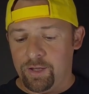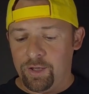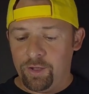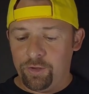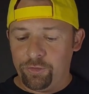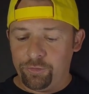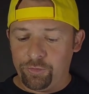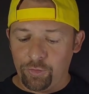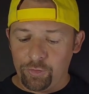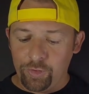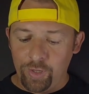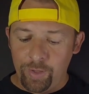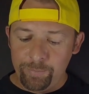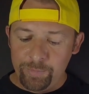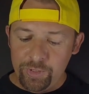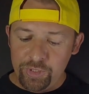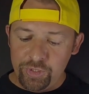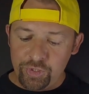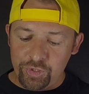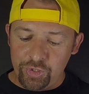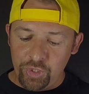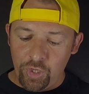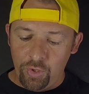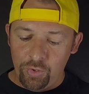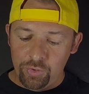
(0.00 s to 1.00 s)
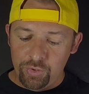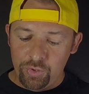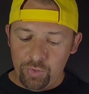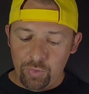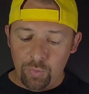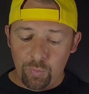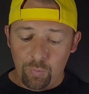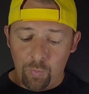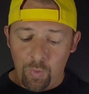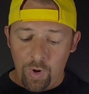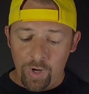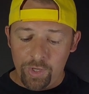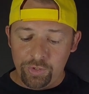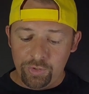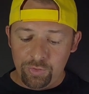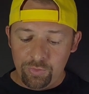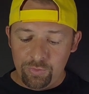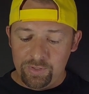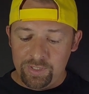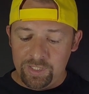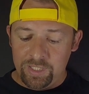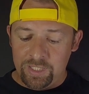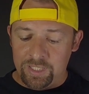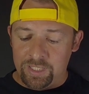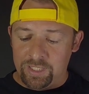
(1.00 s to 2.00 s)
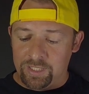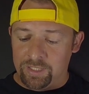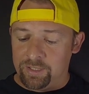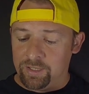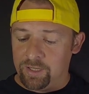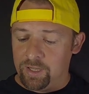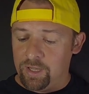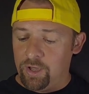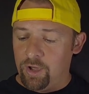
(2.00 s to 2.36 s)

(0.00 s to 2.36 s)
So let me show you what you need.